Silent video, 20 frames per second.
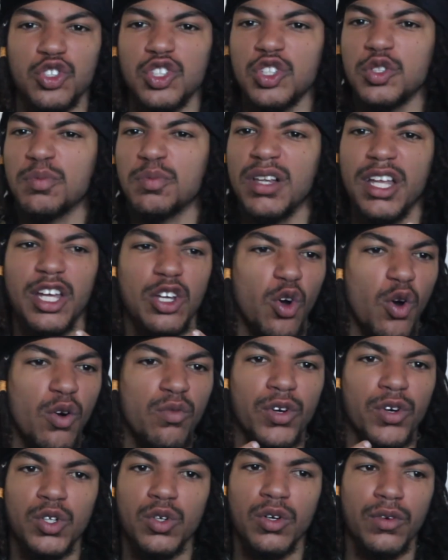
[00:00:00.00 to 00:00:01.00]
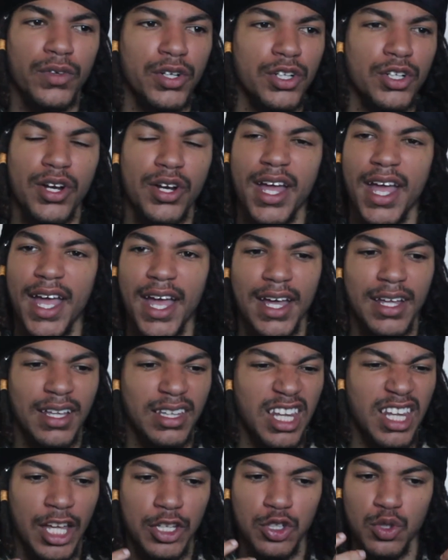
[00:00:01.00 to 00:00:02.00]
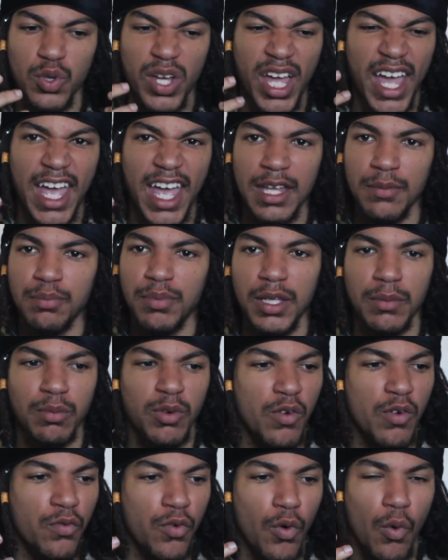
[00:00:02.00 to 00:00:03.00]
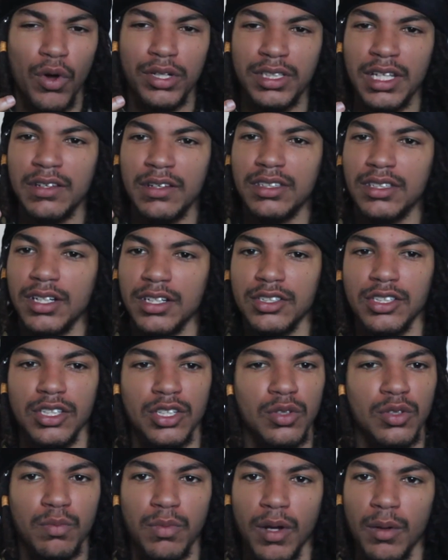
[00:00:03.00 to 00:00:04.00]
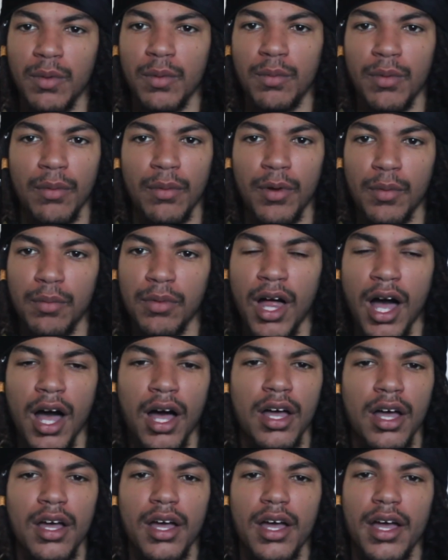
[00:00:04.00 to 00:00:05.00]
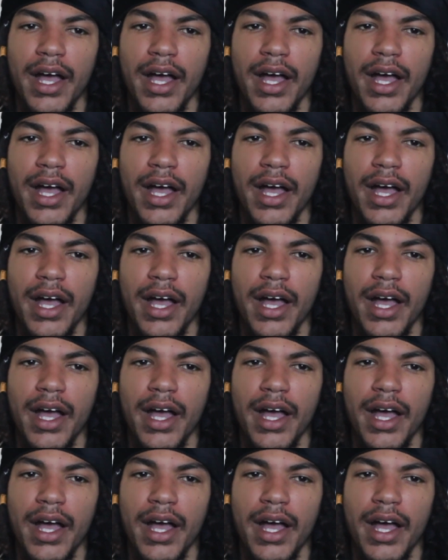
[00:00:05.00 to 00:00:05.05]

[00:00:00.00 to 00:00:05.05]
just play it over and over in your head, like you hate people for what they've done to you, blah, blah, blah, blah, blah.